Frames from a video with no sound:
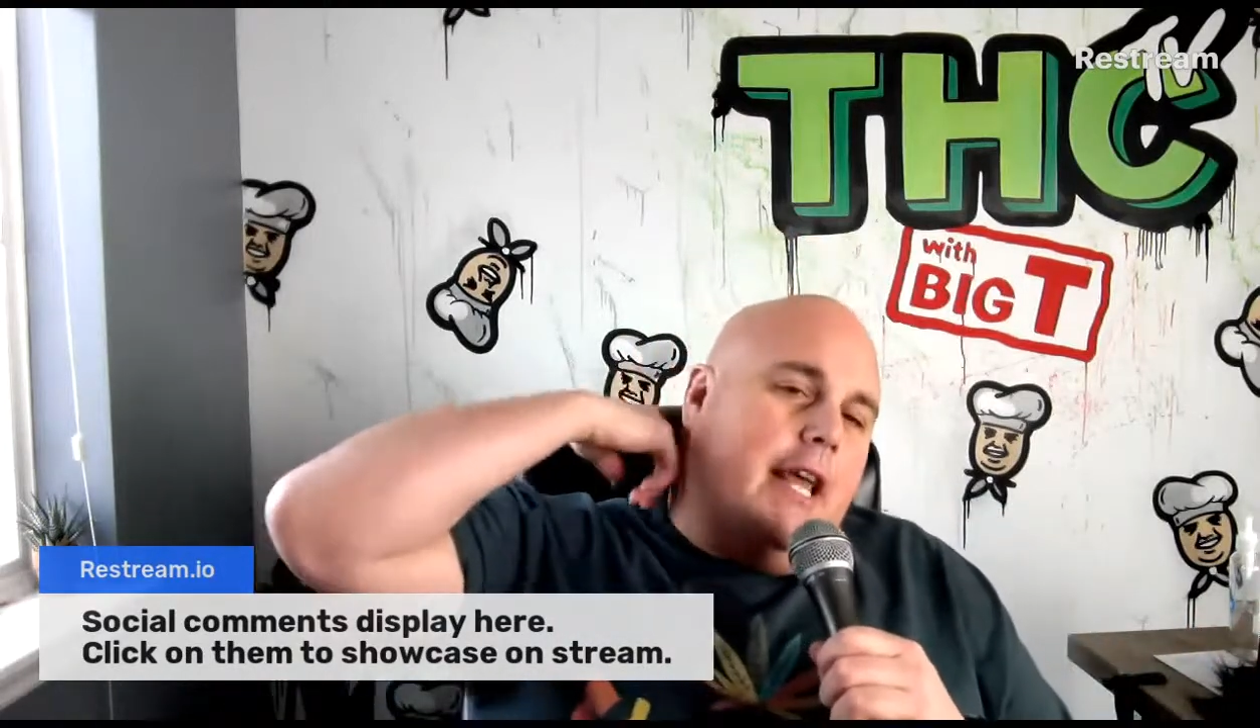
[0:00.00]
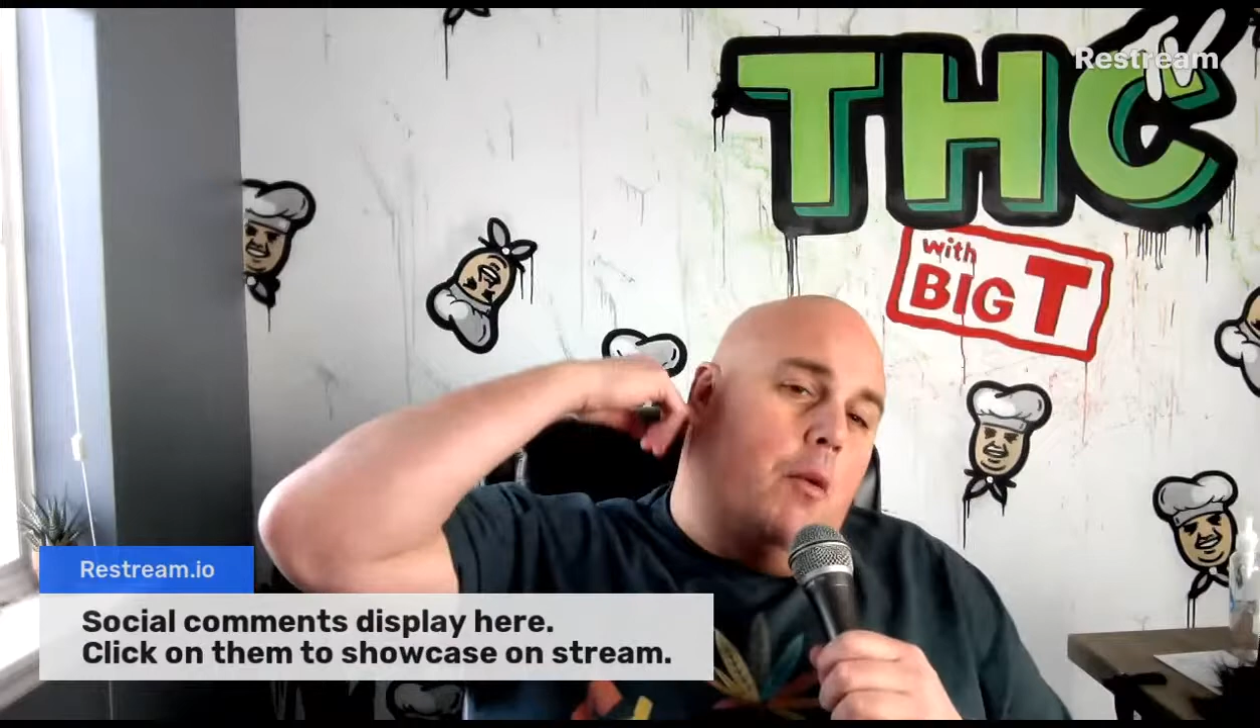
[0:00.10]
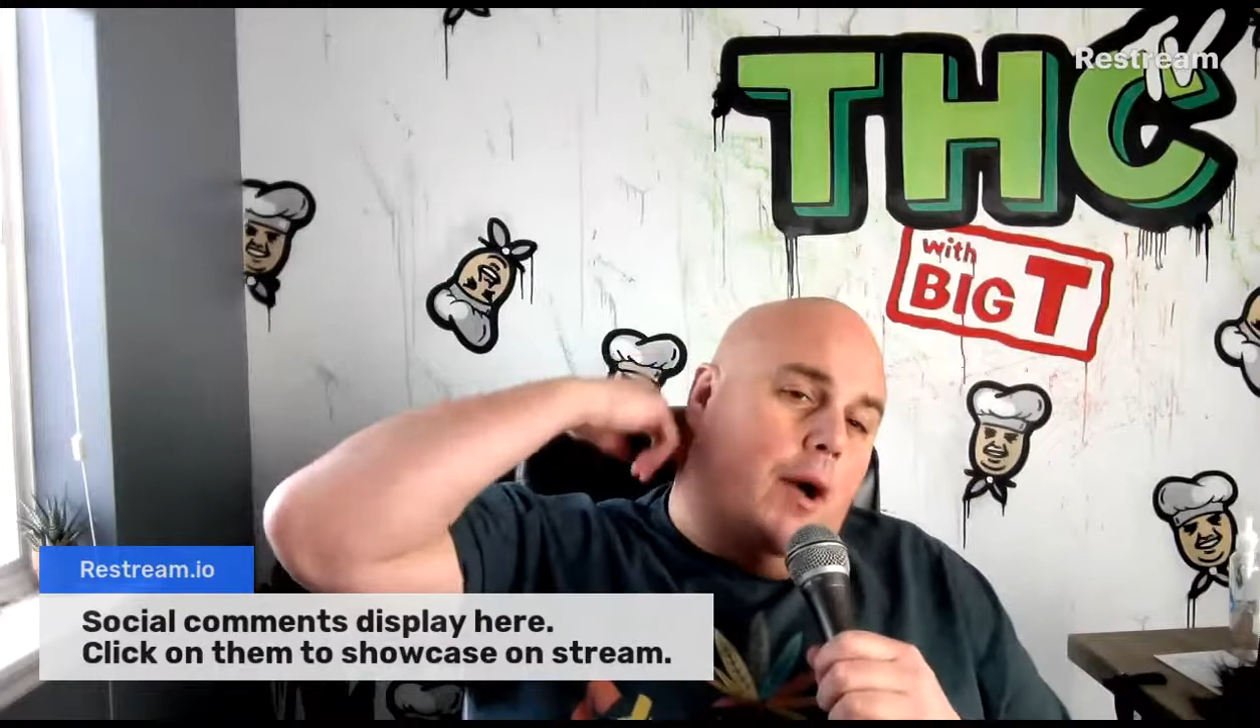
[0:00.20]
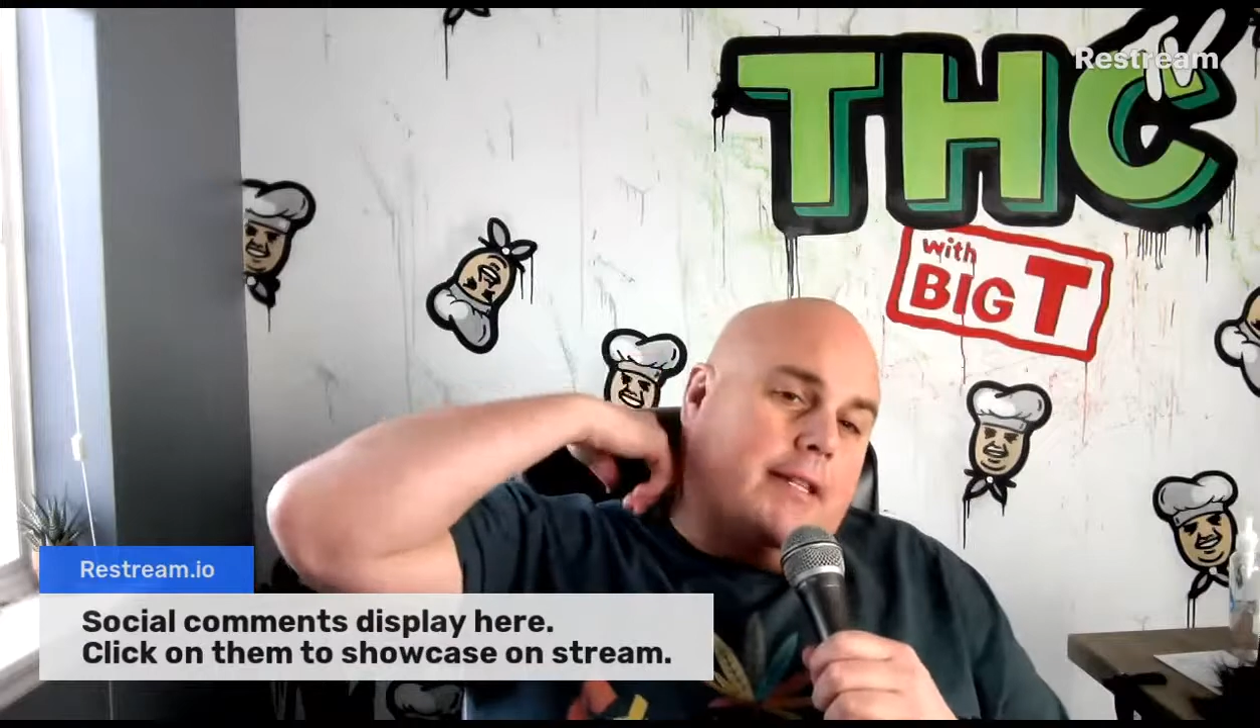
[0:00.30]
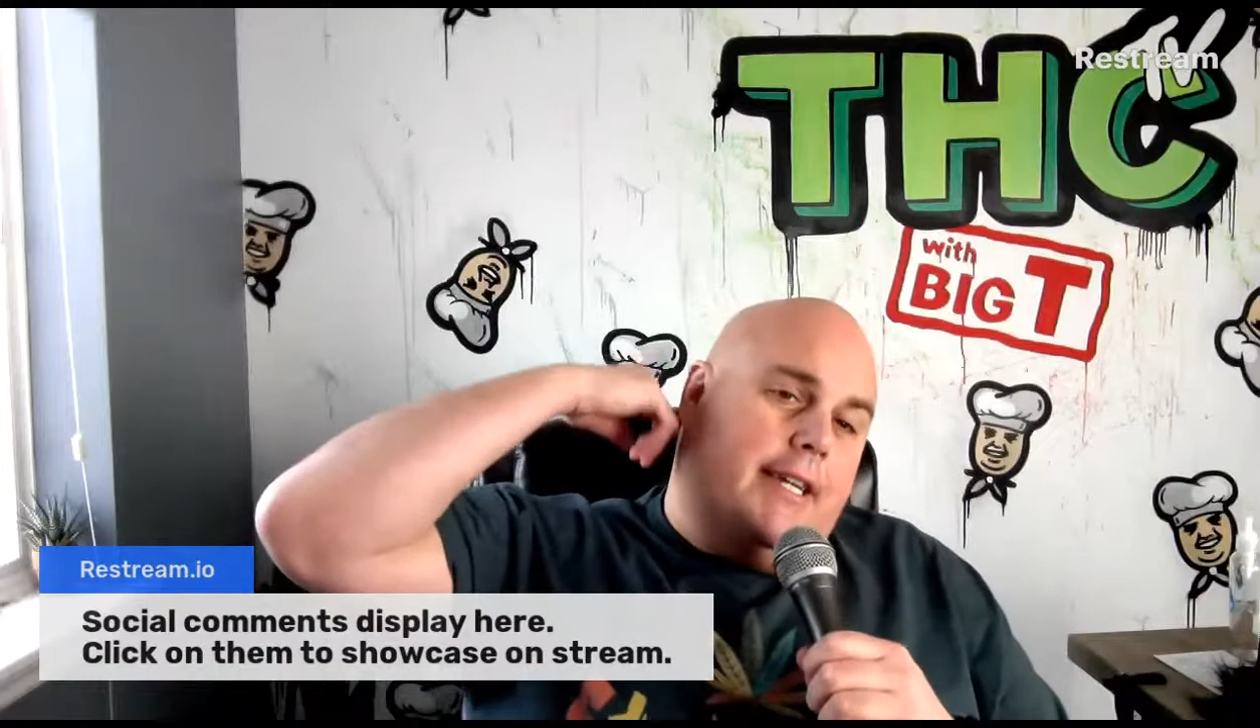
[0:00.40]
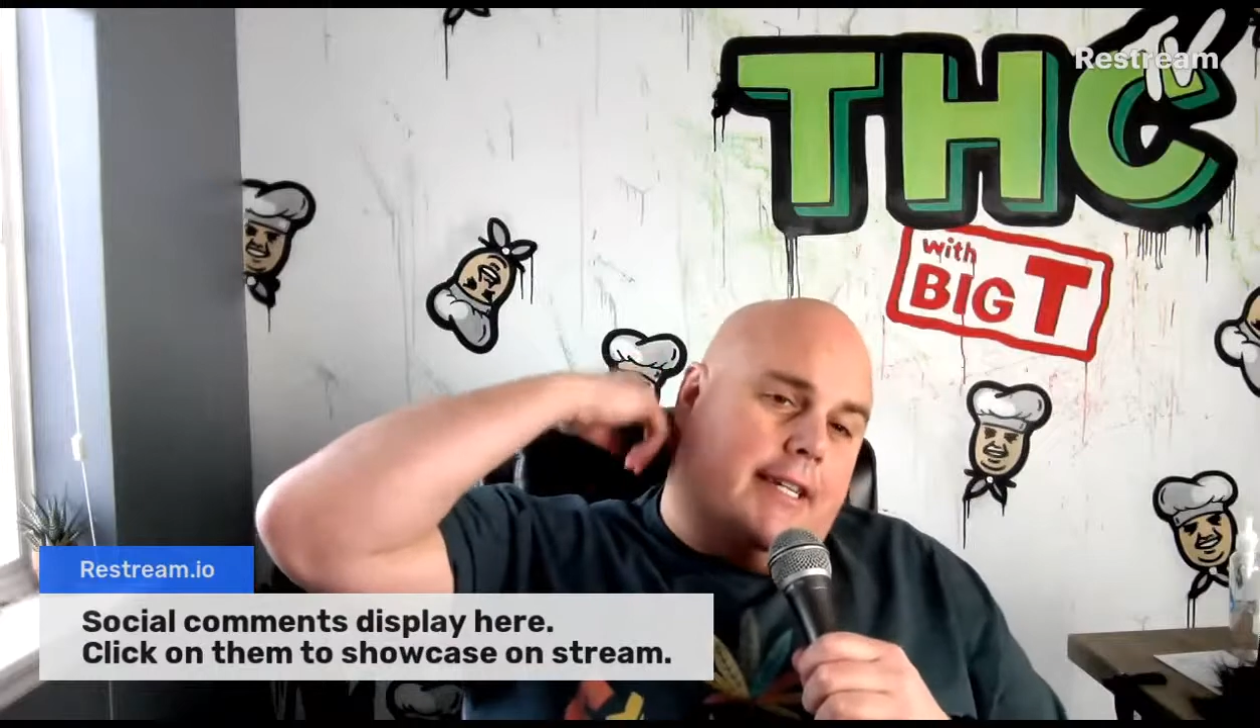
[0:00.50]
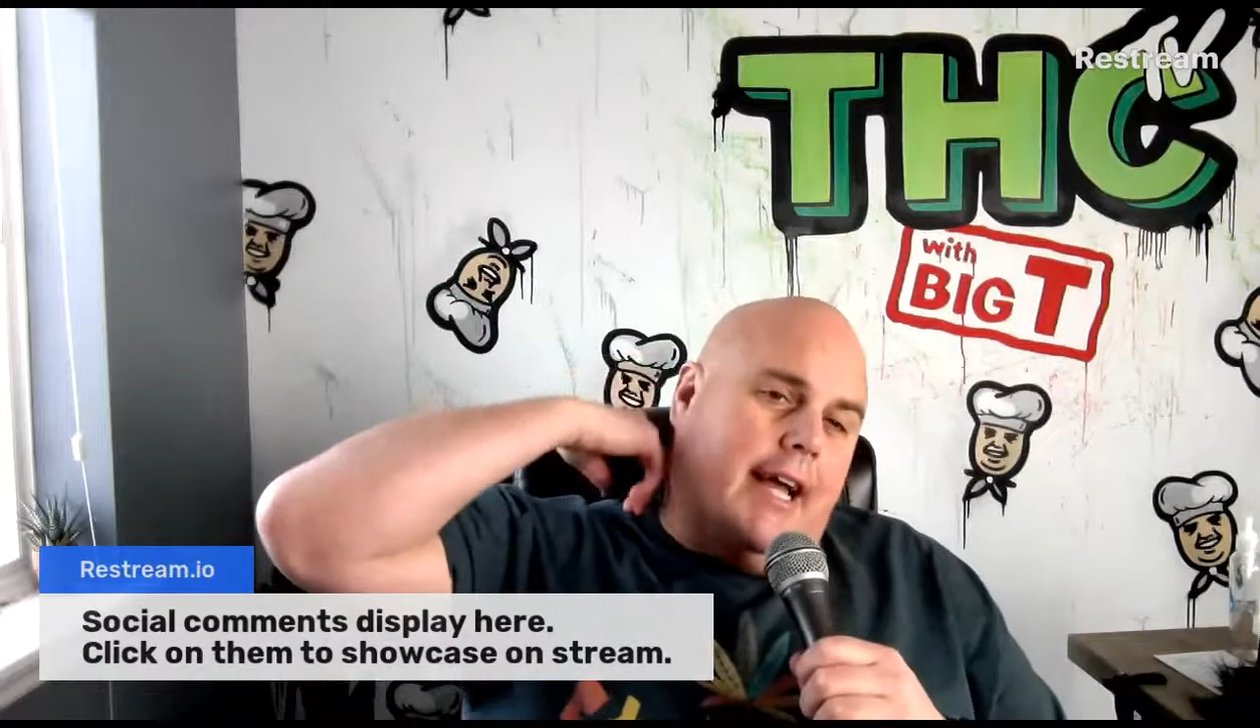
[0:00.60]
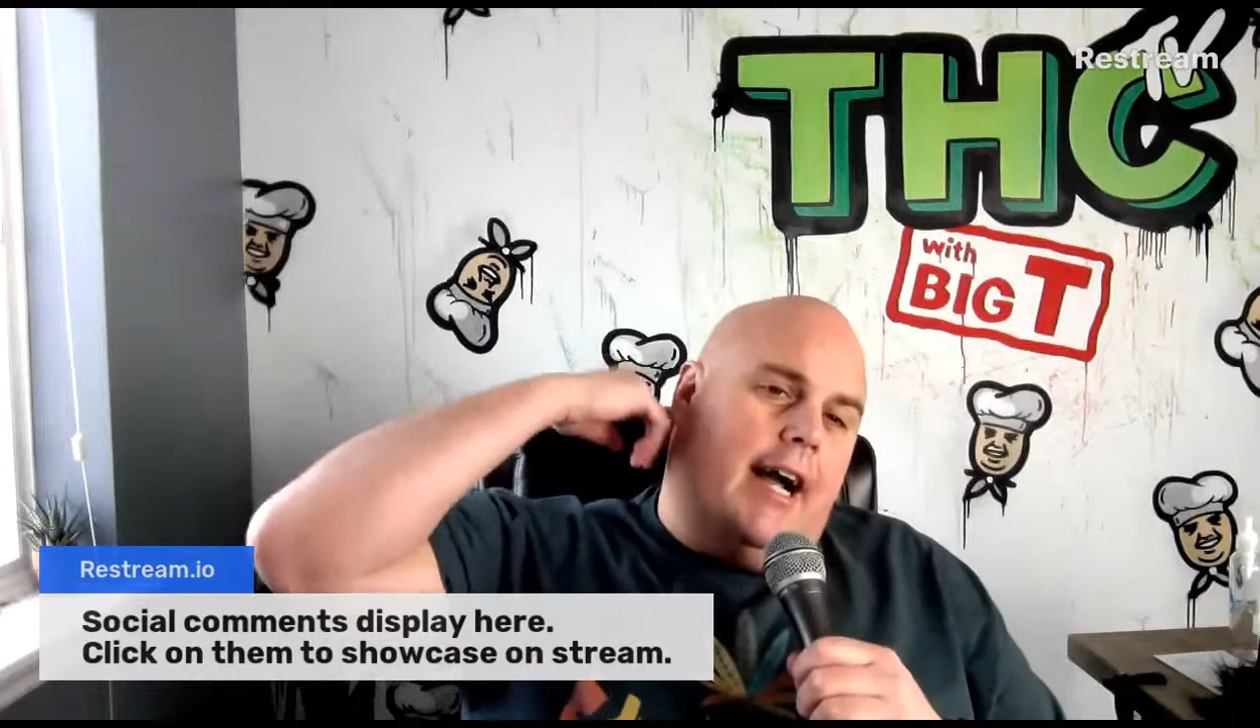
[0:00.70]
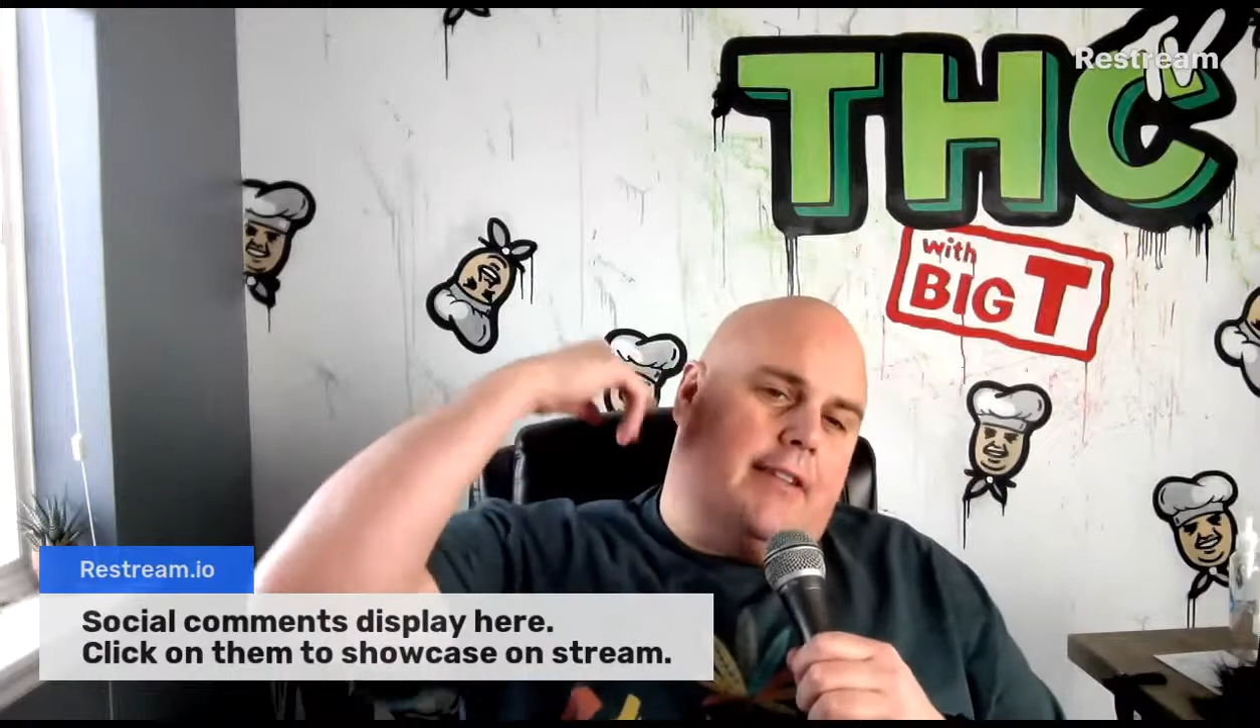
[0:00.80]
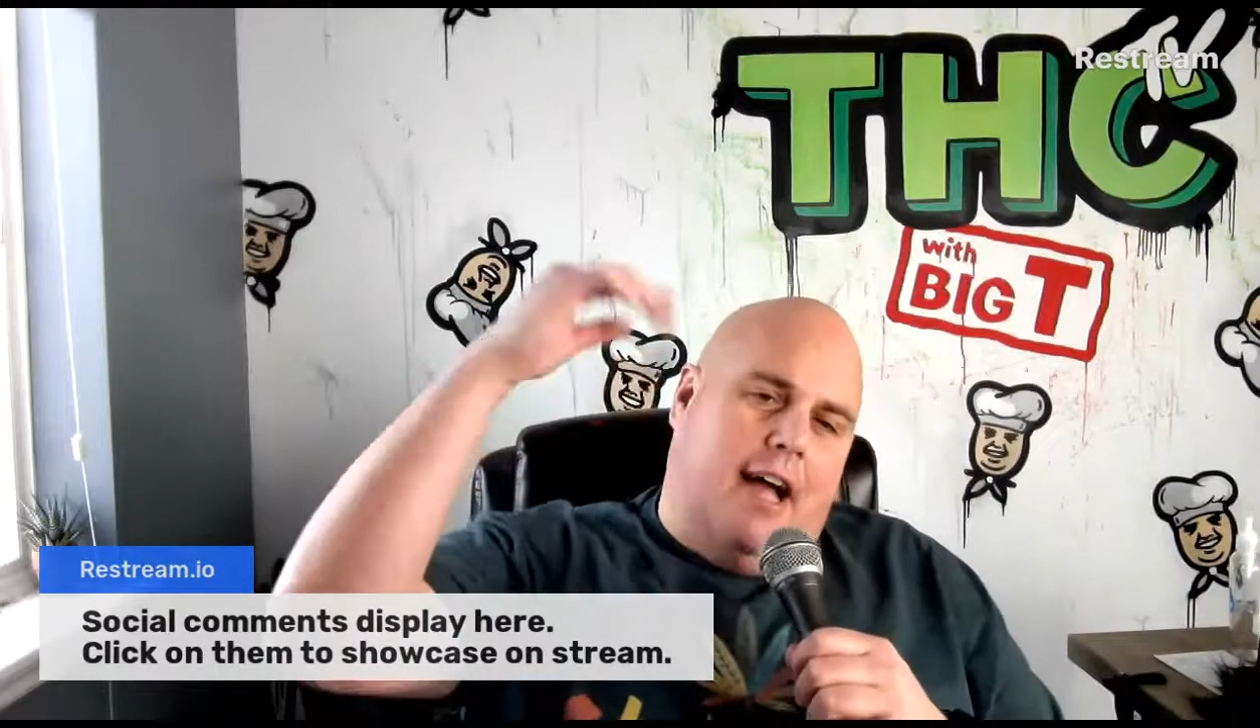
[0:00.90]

they went to the doctor.